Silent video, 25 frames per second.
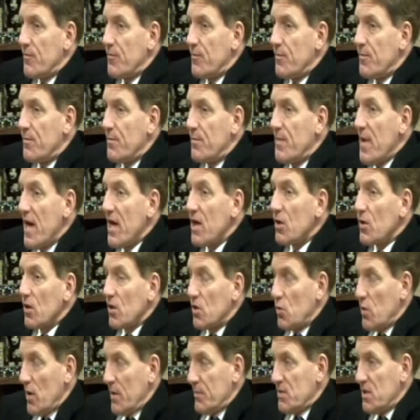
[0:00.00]
better
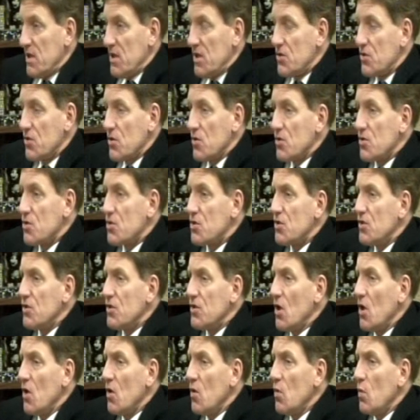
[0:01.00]
equip teachers to
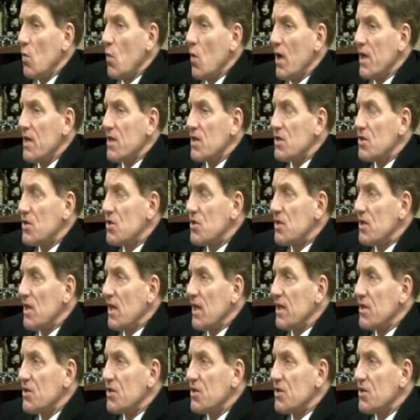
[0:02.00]
know what